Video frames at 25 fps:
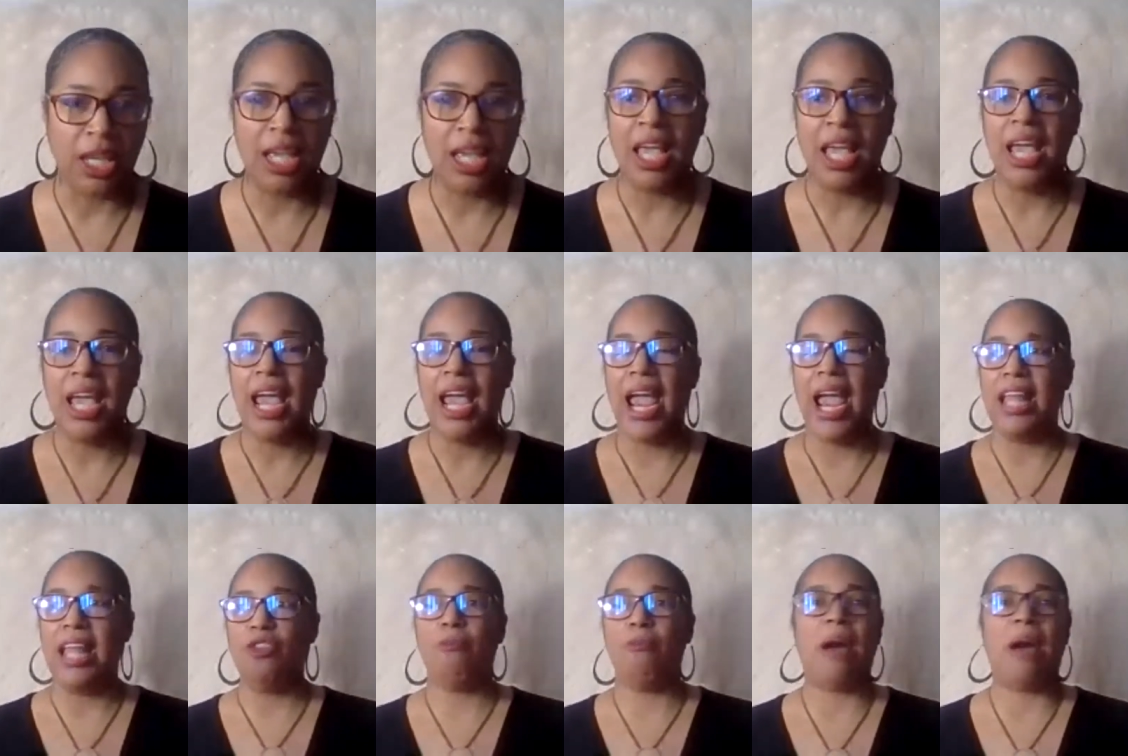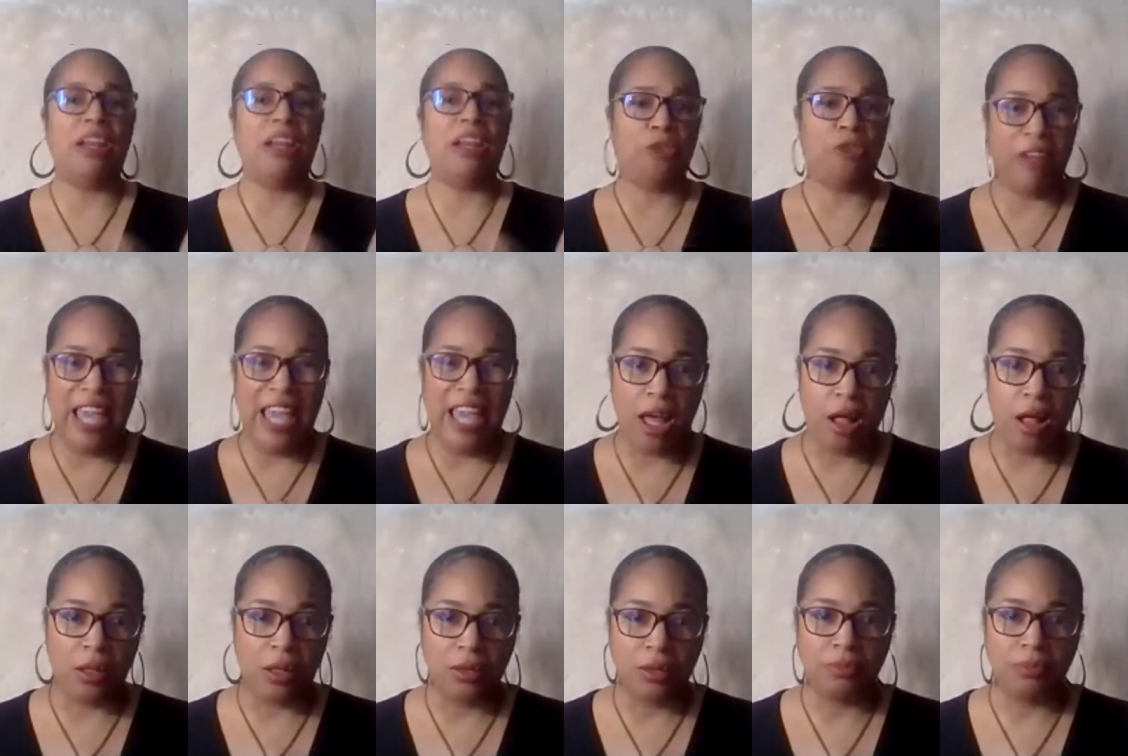and you might fail
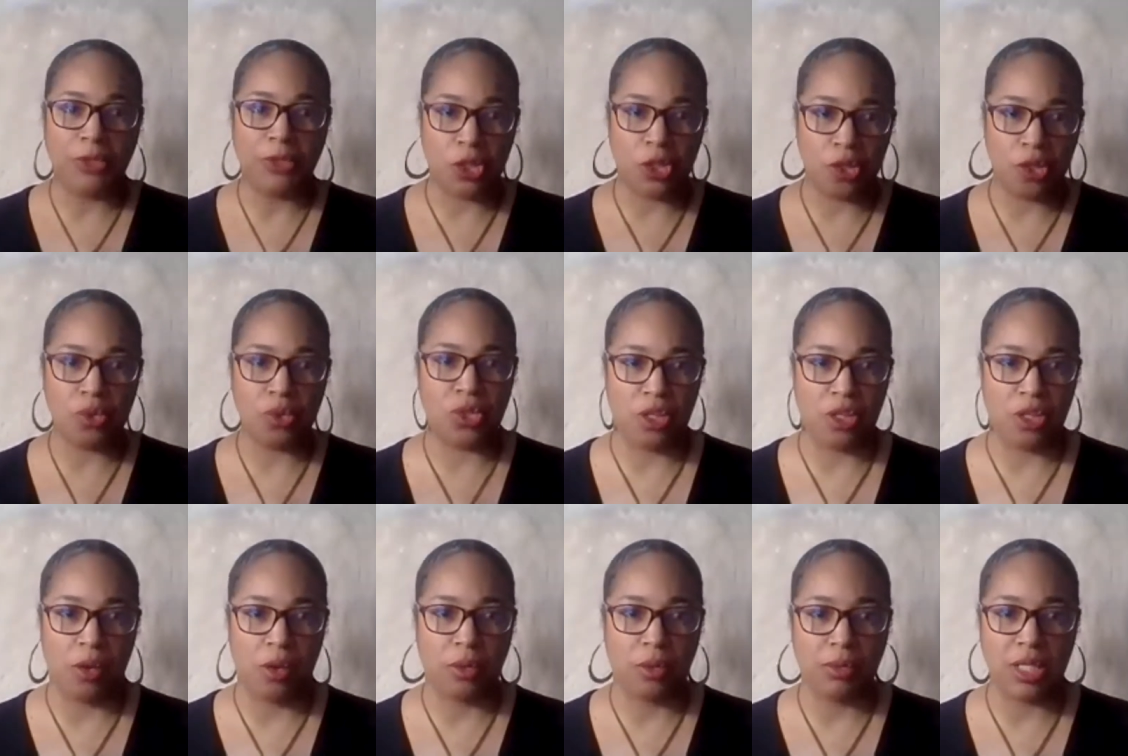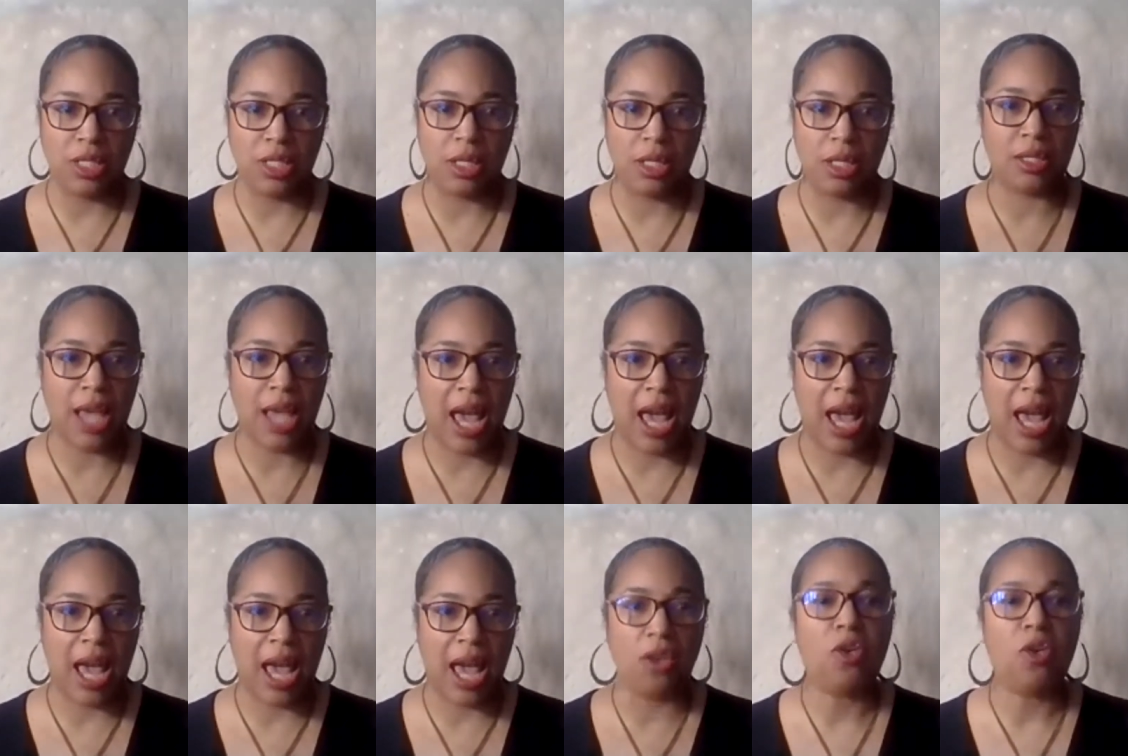to do so because it's kind
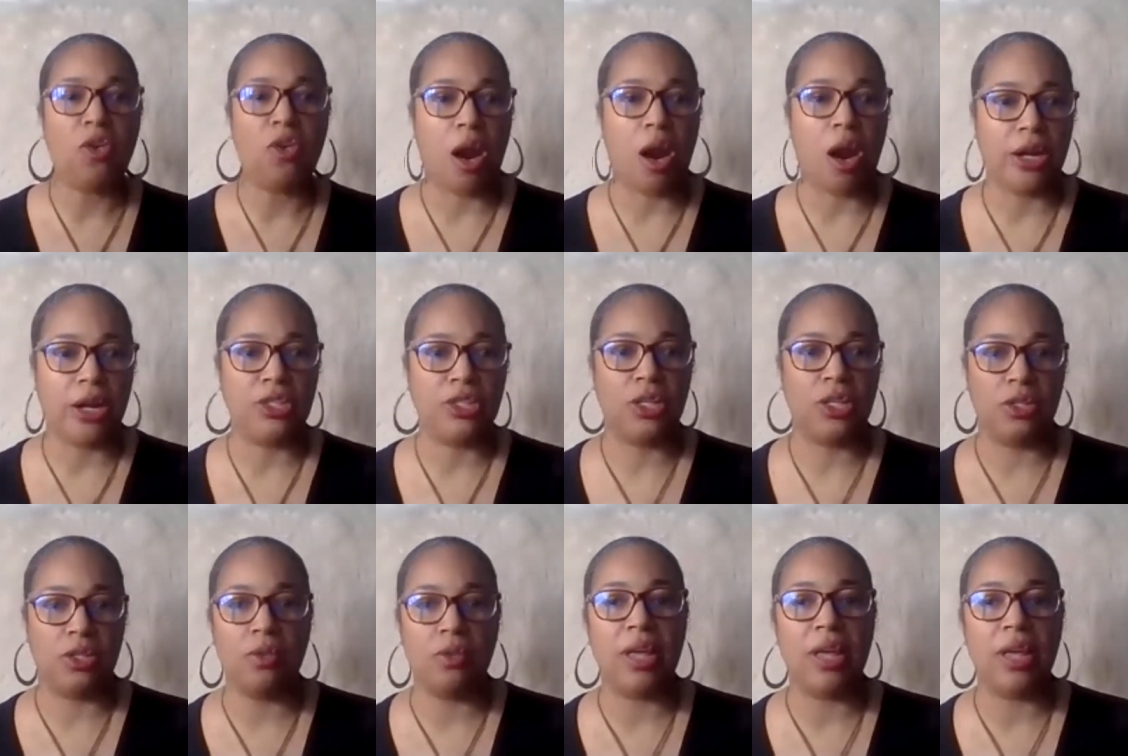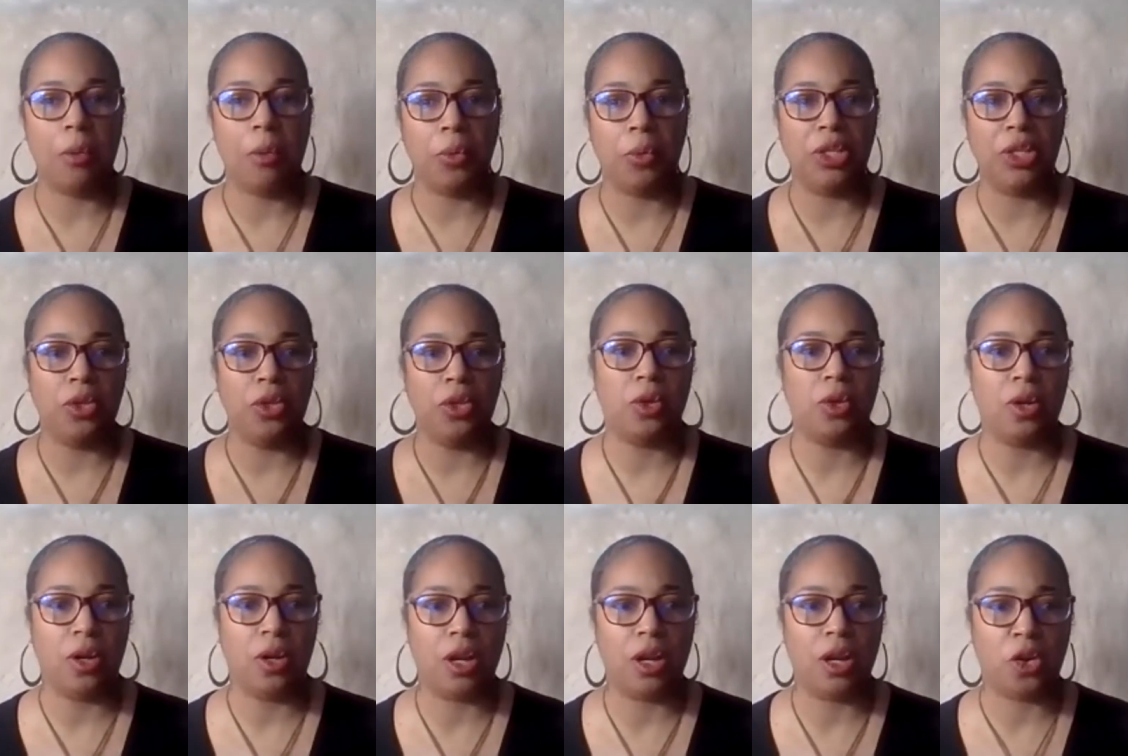of hard to do that when
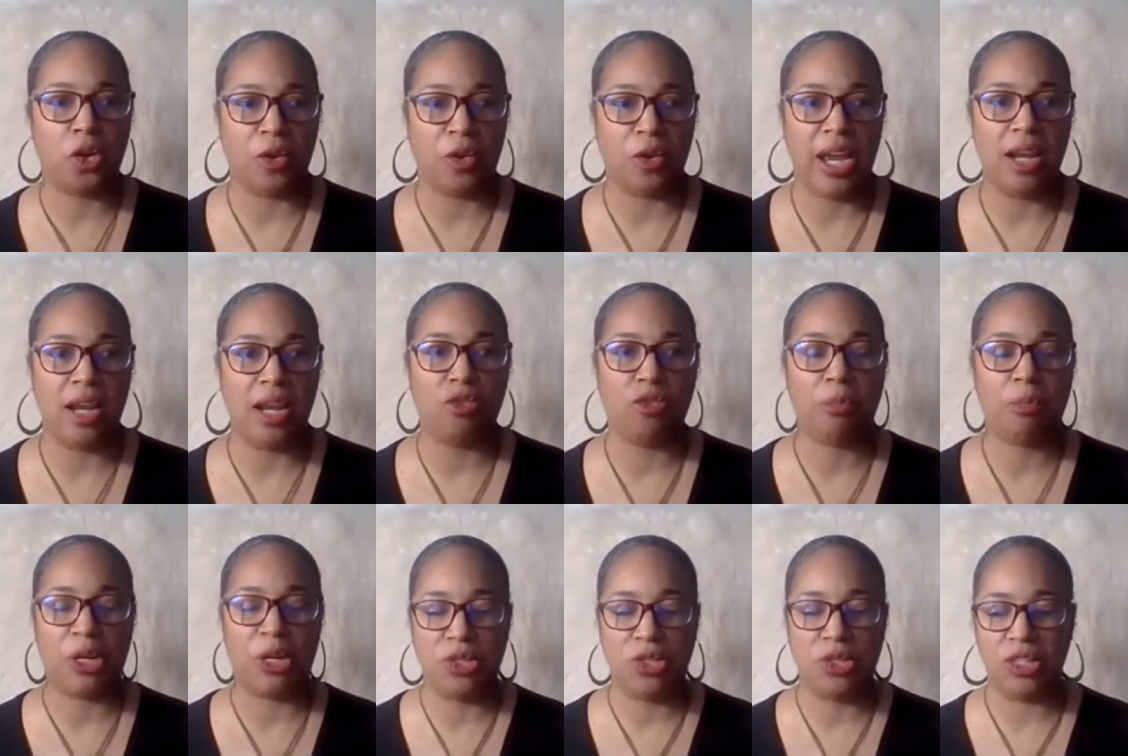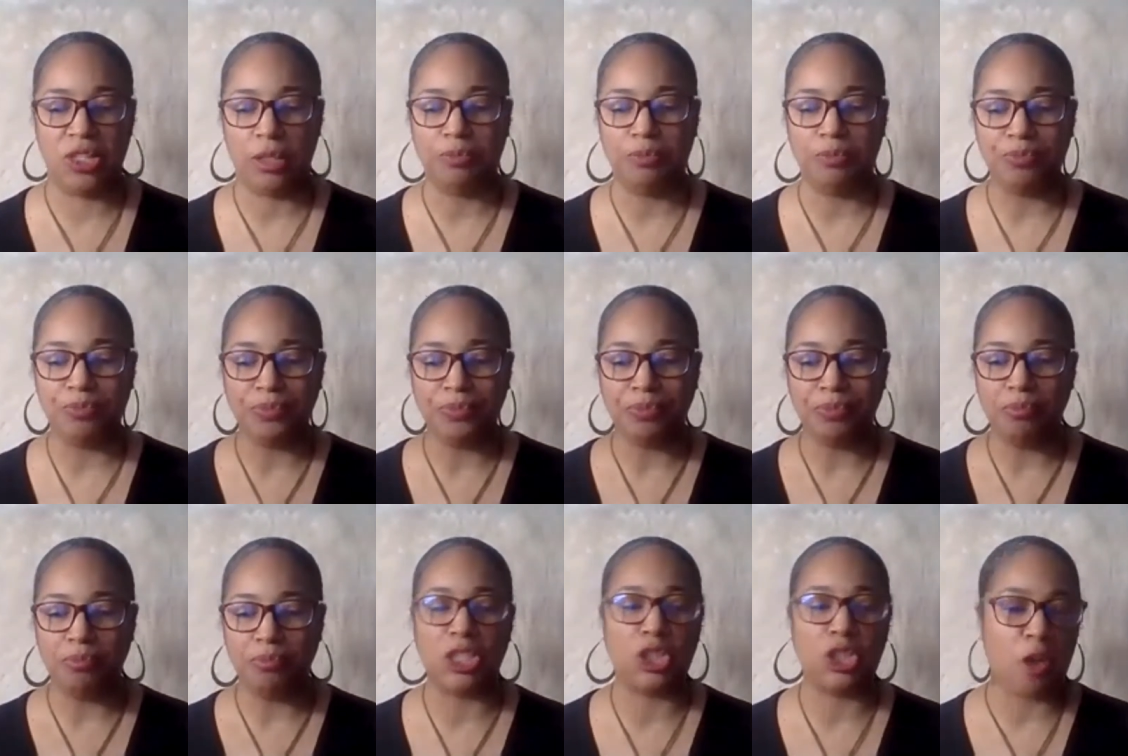you're a creative person,
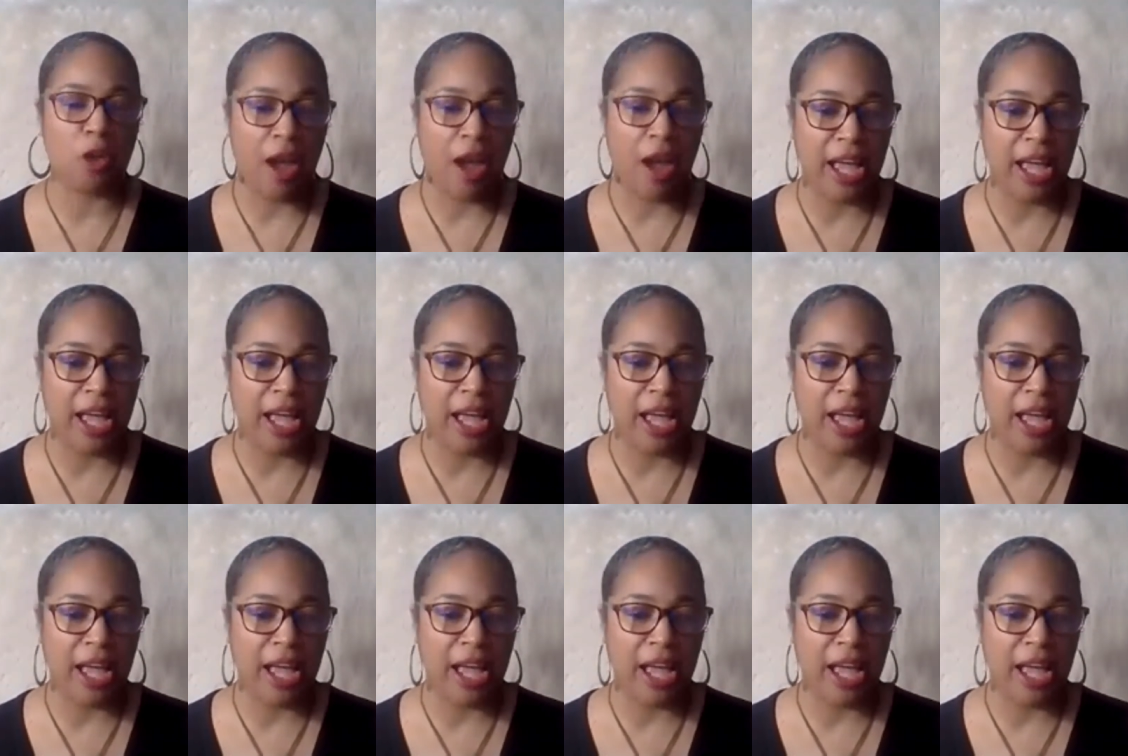but try.